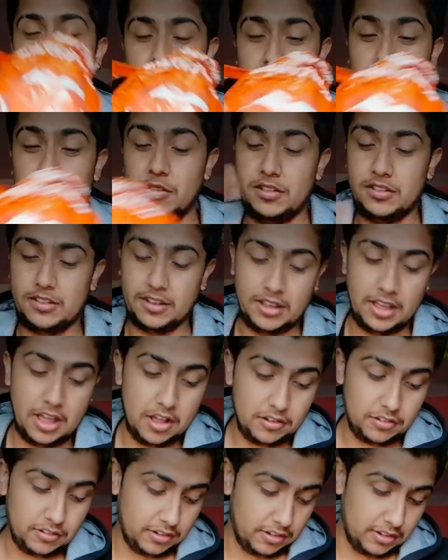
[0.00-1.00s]
We will take
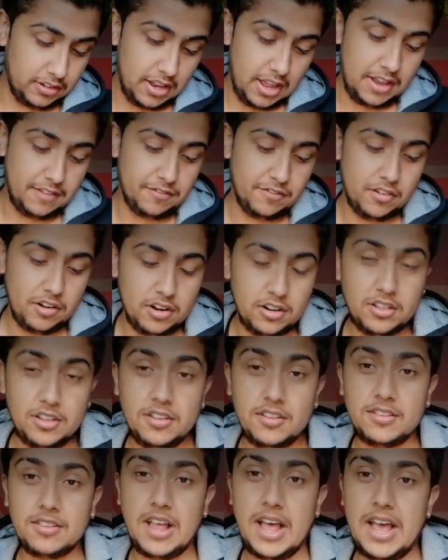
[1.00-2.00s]
out it, and for
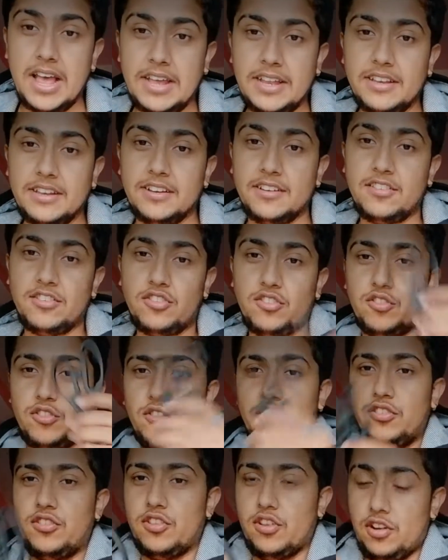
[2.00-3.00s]
this I need
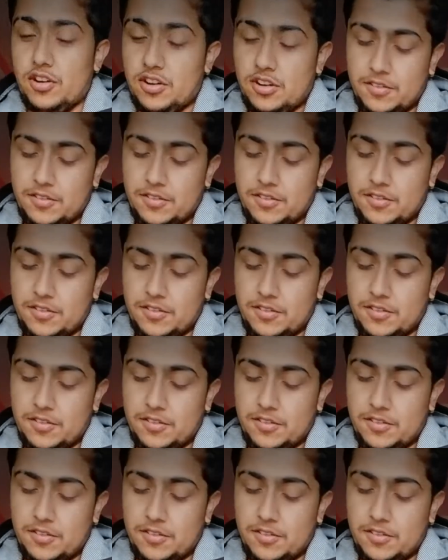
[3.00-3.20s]
scissors.